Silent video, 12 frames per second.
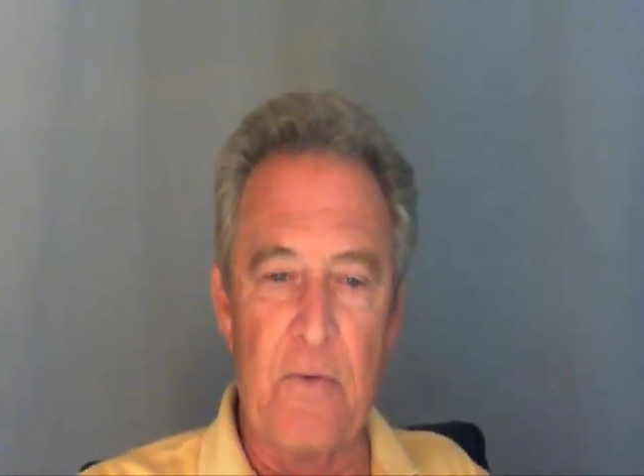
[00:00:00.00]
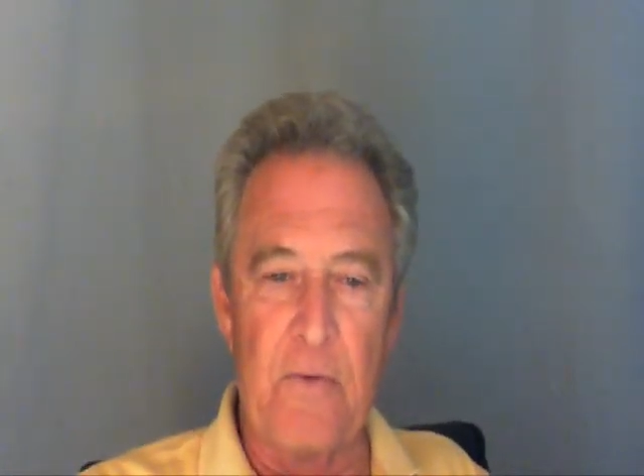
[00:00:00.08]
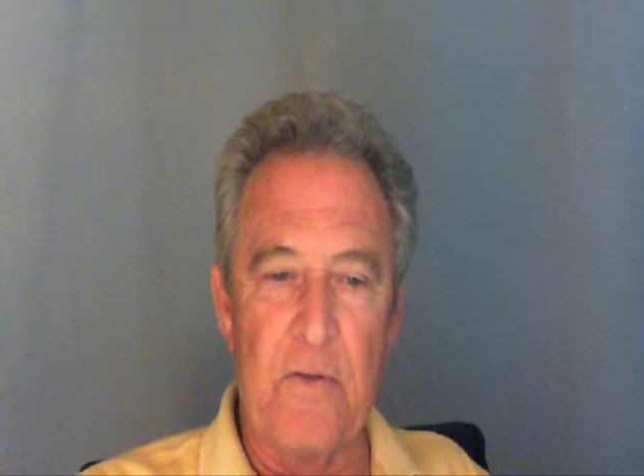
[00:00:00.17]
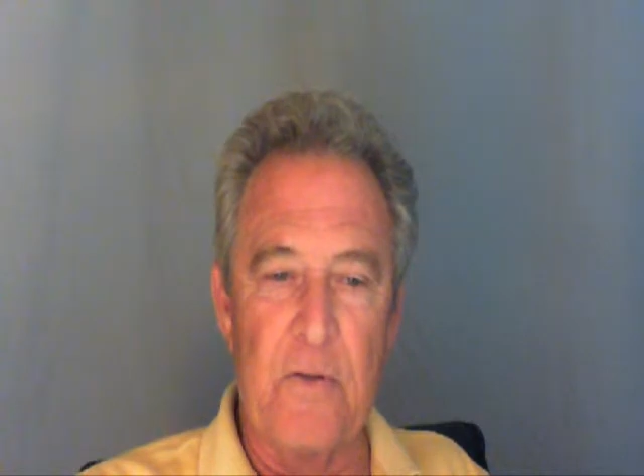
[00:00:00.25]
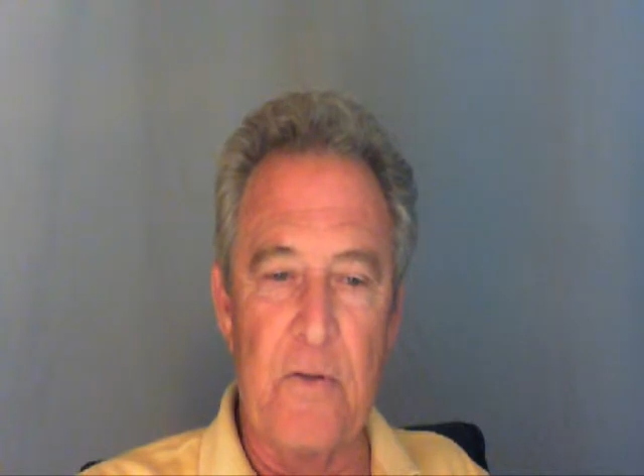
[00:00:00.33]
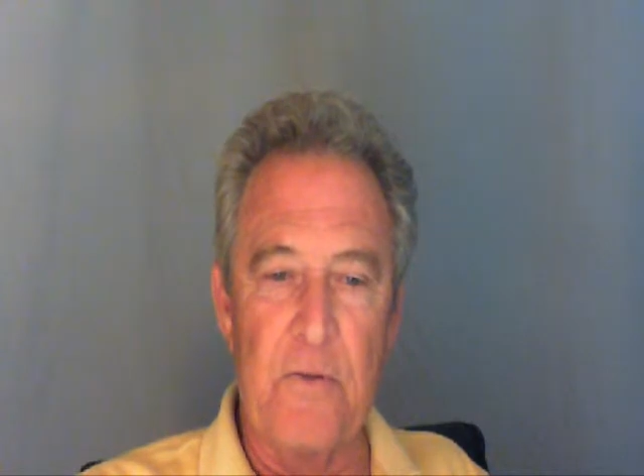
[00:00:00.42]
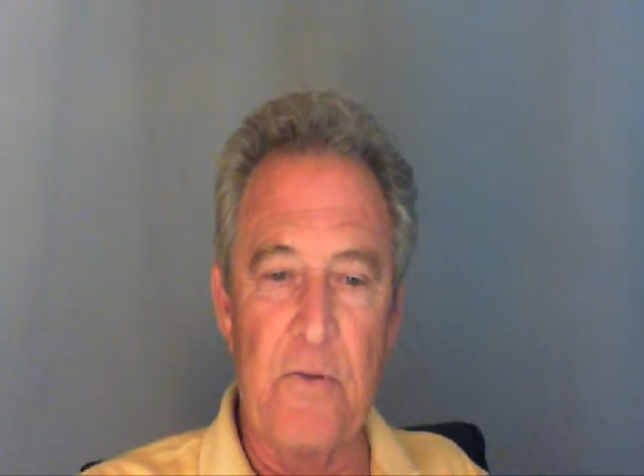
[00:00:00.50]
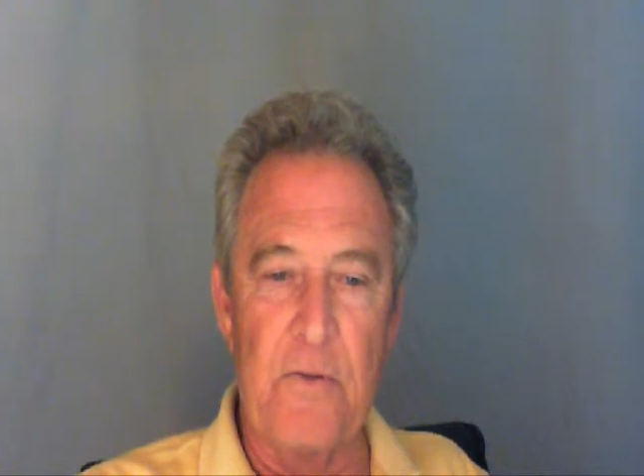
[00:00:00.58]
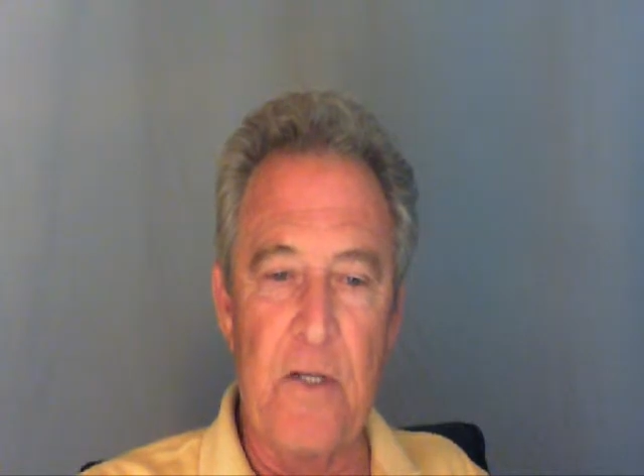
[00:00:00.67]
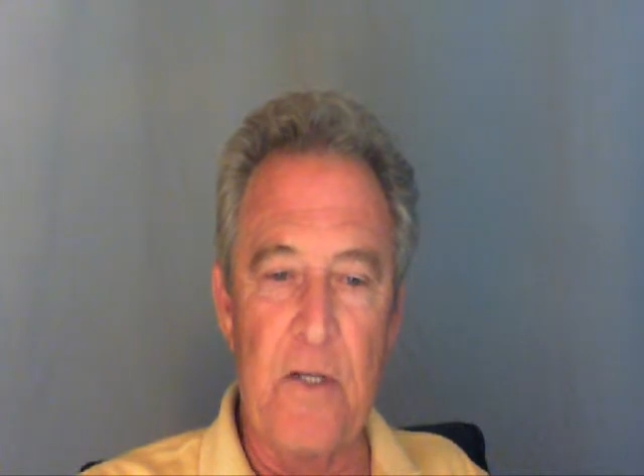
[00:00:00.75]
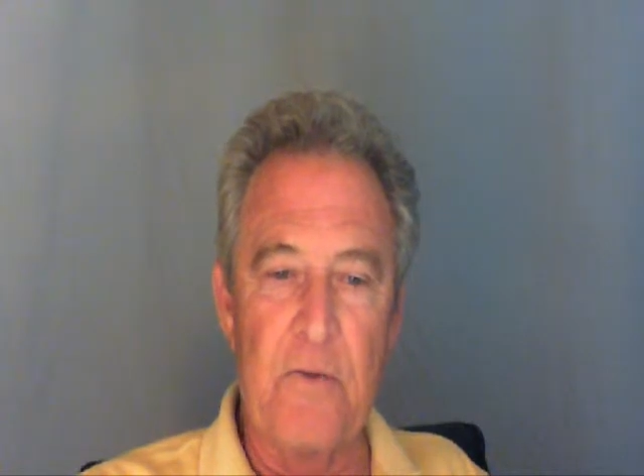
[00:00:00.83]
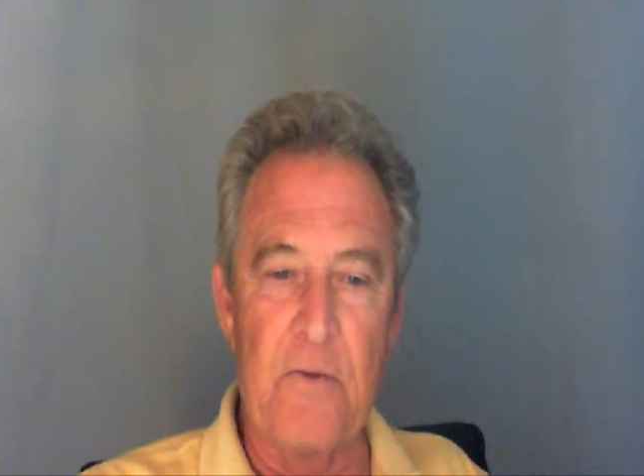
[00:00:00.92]
2
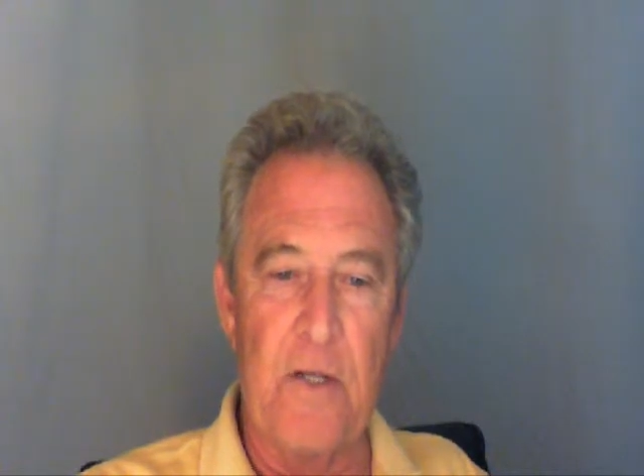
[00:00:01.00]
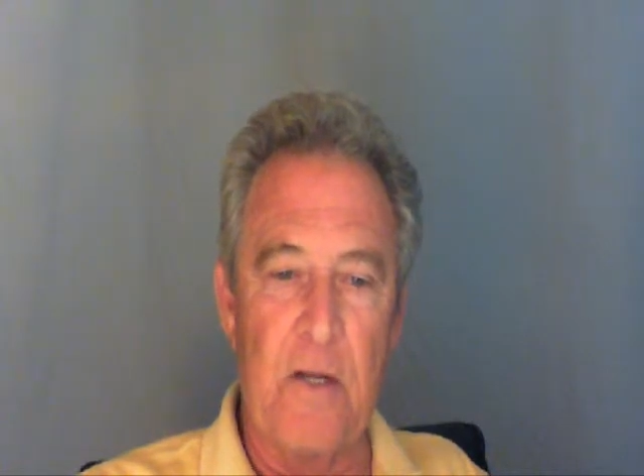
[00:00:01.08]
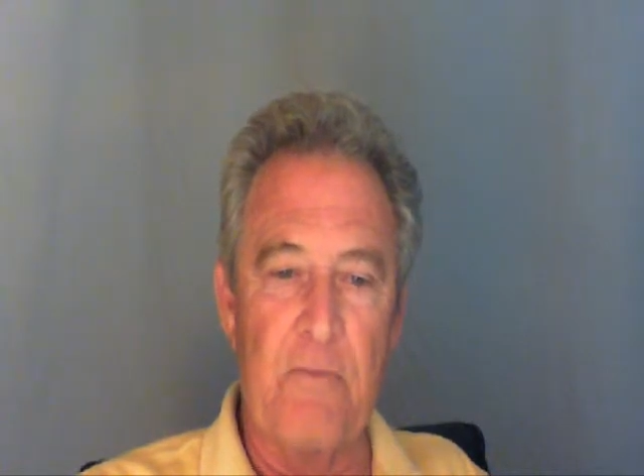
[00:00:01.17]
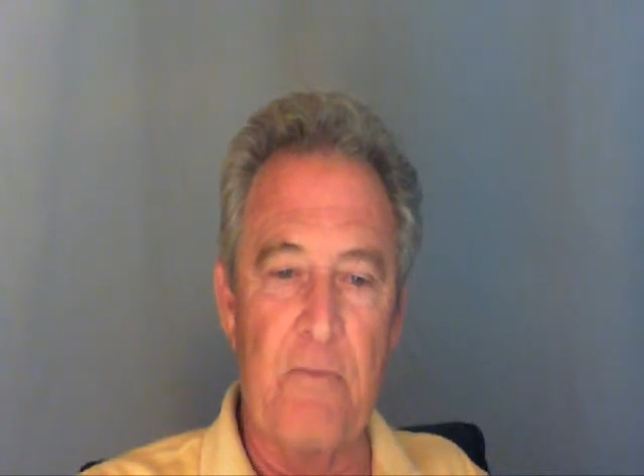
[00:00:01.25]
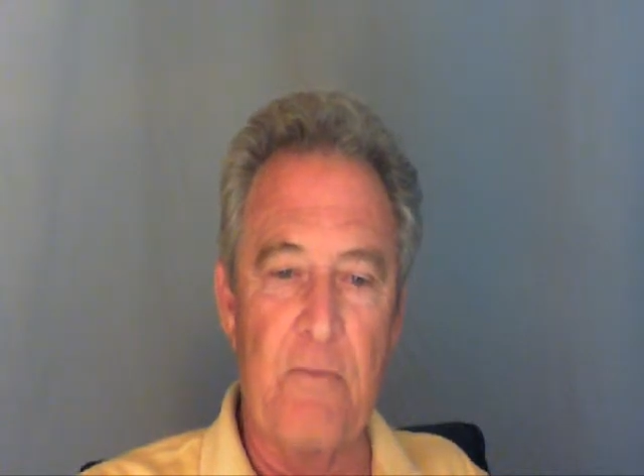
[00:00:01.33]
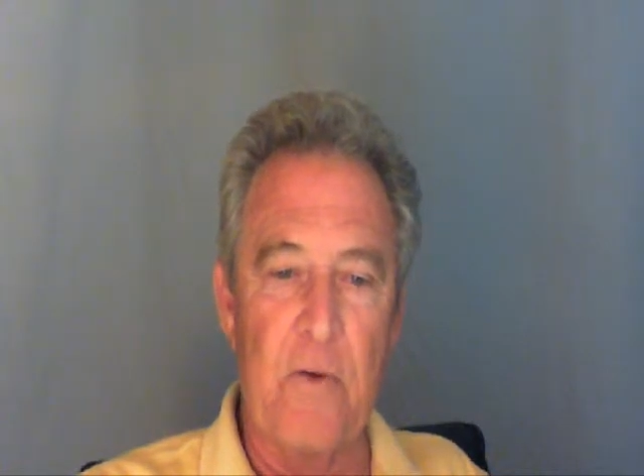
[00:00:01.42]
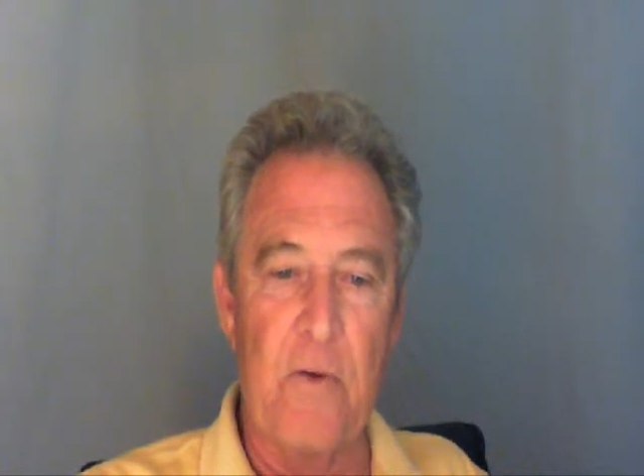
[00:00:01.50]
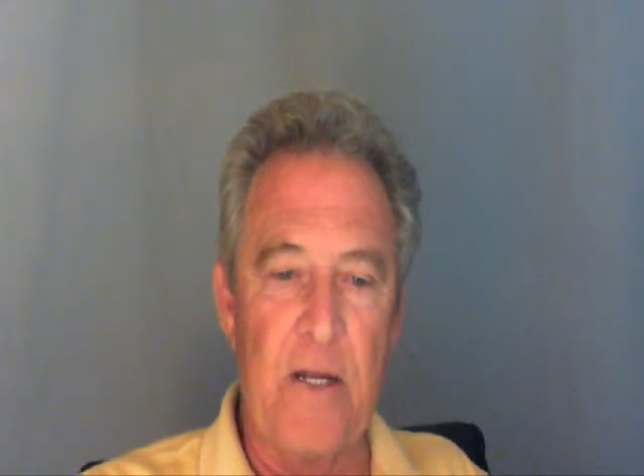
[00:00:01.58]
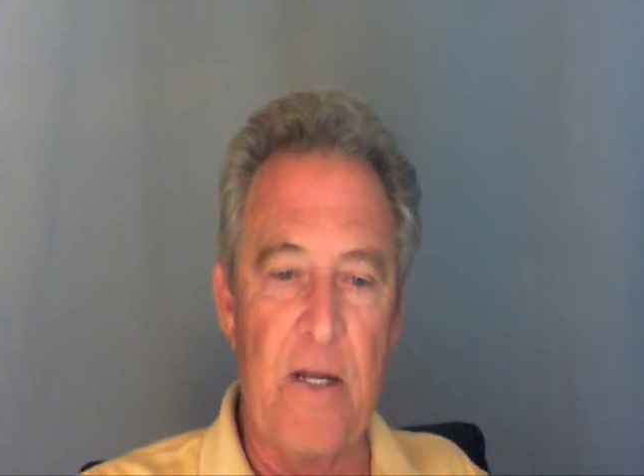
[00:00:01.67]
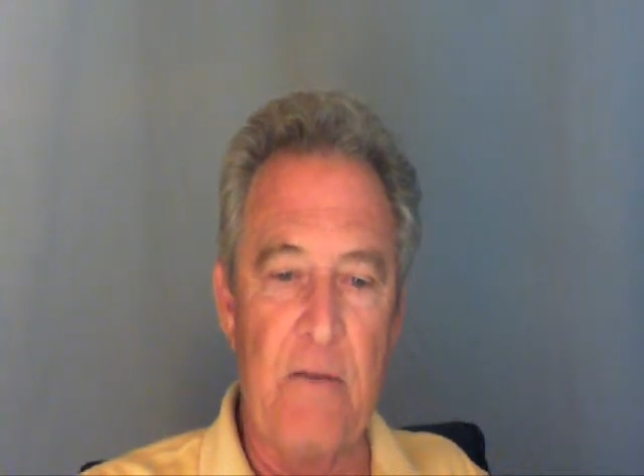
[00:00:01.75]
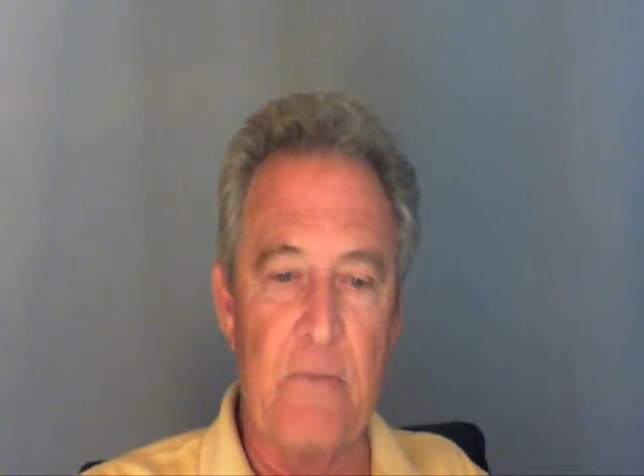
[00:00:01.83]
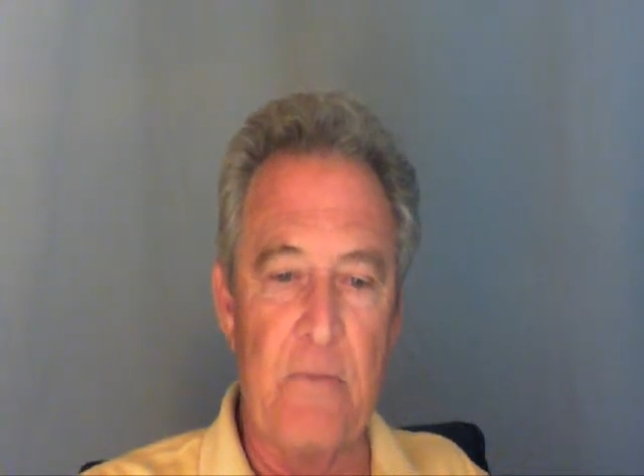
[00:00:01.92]
singles and
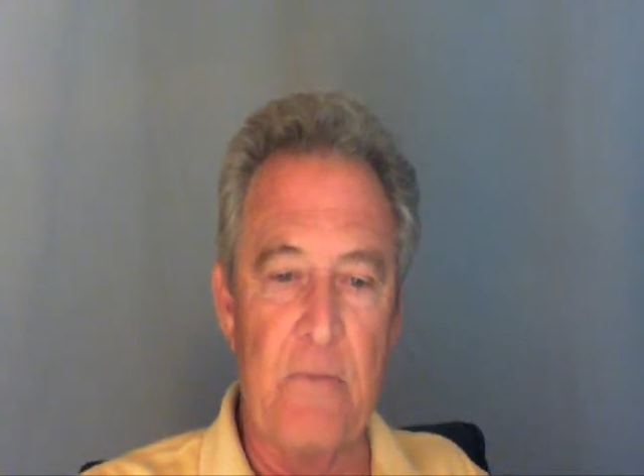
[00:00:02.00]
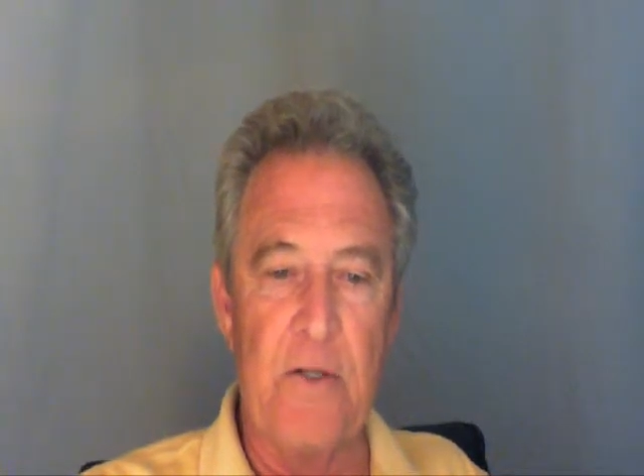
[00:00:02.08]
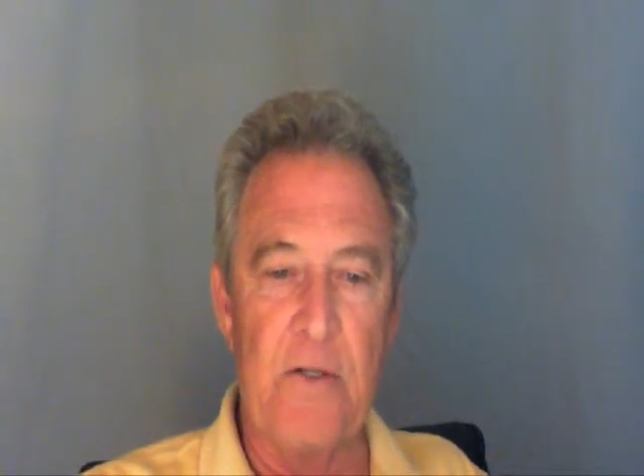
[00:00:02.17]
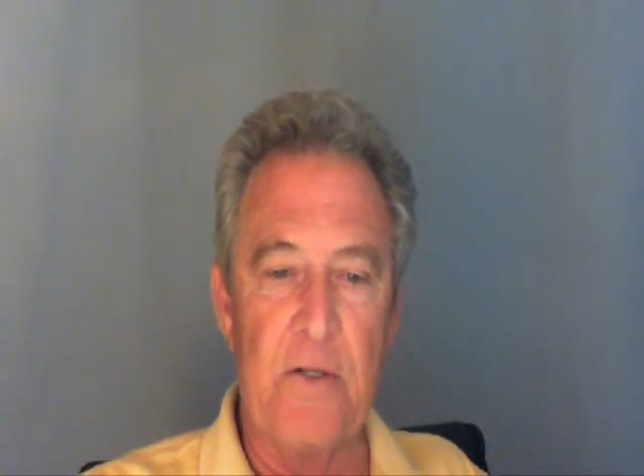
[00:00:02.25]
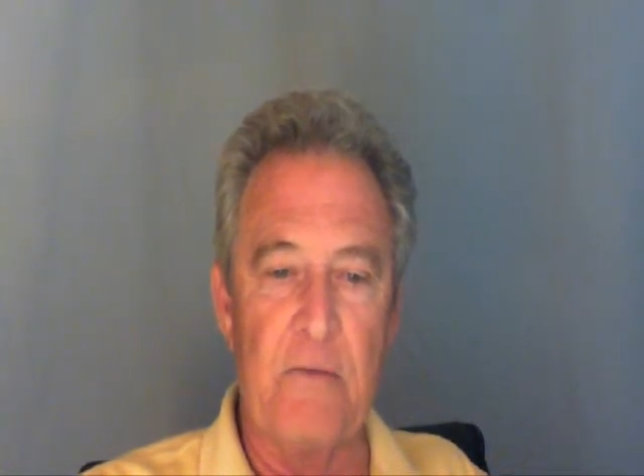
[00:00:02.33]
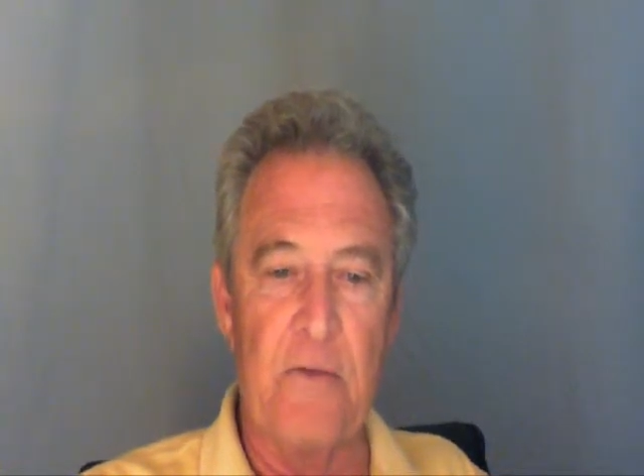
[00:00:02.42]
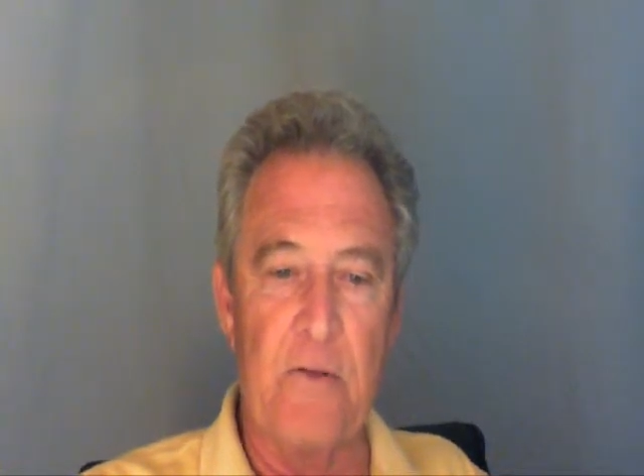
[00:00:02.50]
480 for each other.